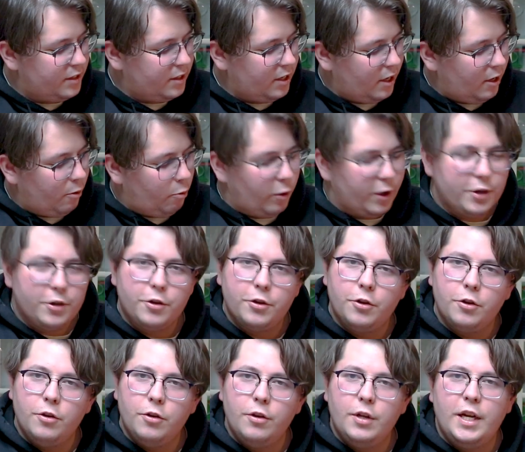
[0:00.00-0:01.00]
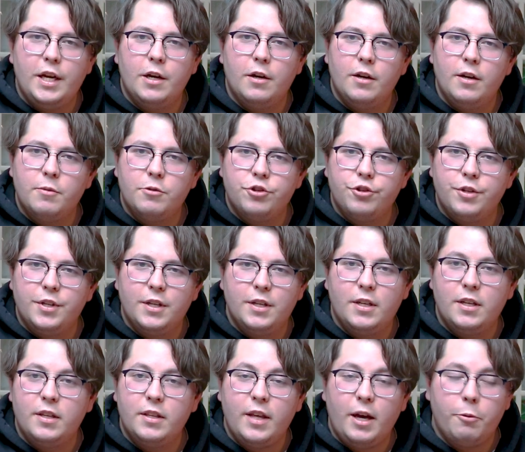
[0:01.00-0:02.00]
Wonder Girl era of
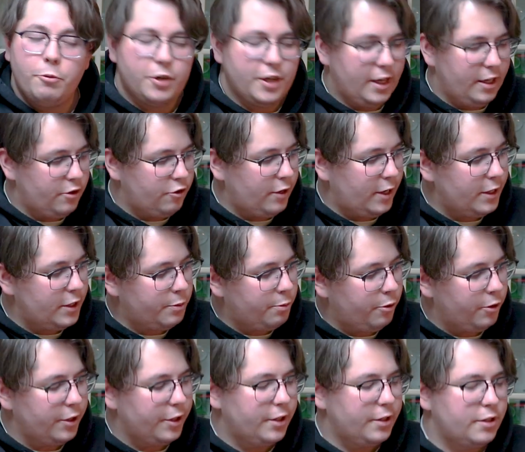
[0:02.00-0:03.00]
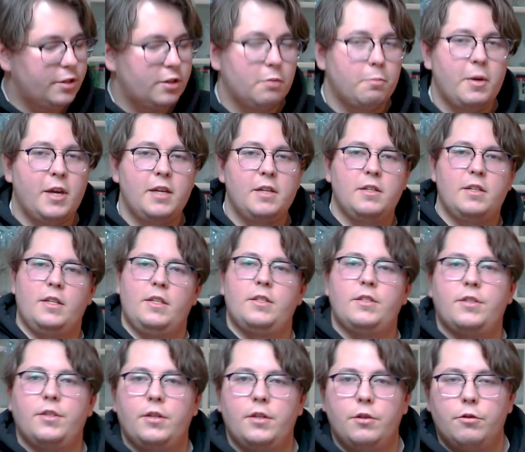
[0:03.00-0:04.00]
Trinity that would get transported to the main
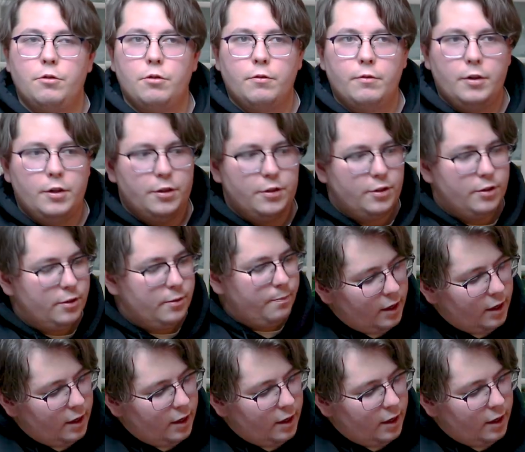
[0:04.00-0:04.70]
DC universe,